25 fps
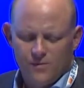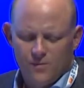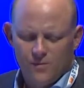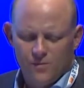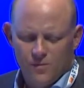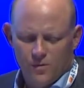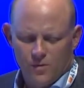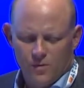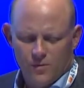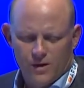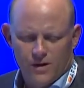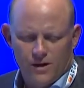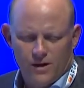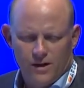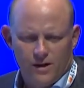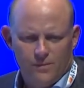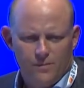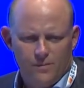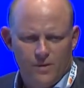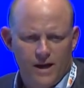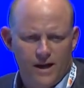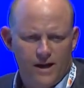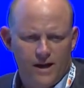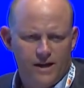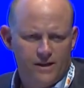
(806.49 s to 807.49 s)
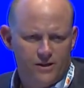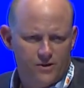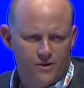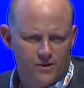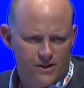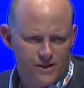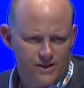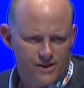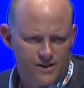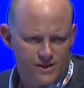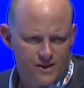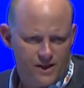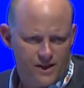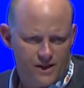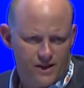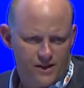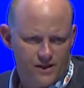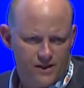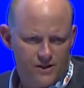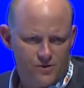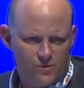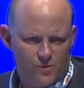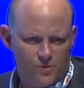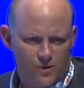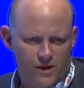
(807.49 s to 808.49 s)
what we call a pioneering
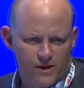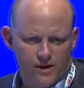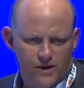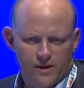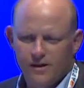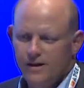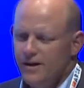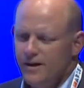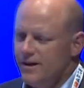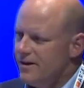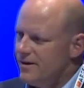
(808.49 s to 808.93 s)
stage where